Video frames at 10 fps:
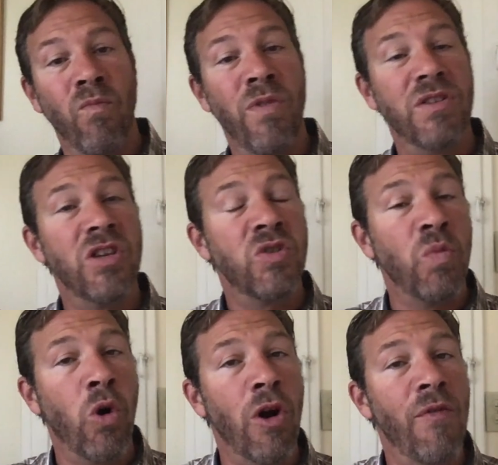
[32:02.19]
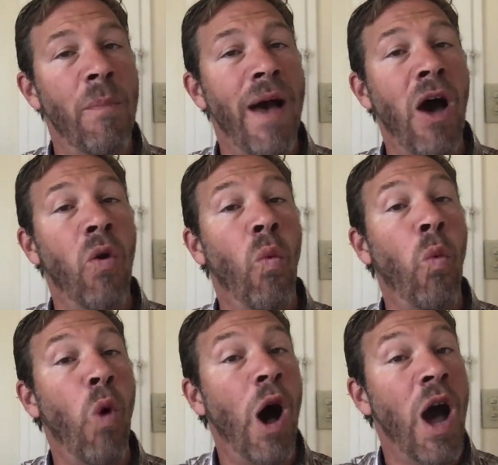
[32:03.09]
this is more of about
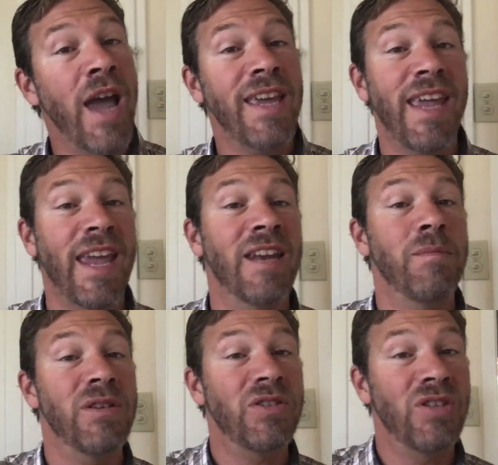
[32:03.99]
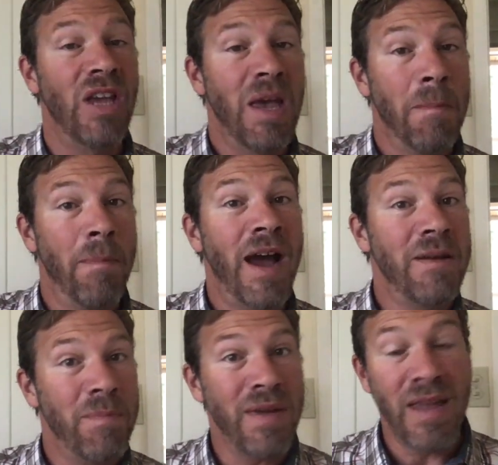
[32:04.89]
why cannabis
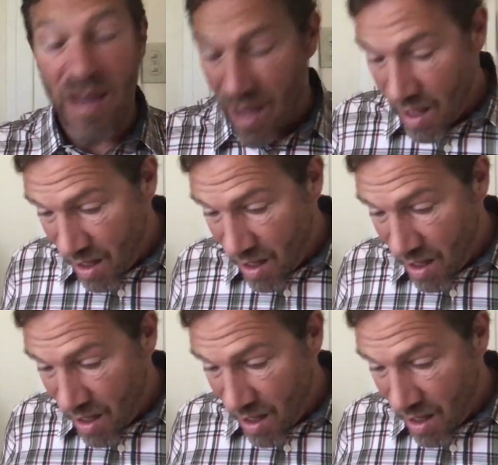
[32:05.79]
might be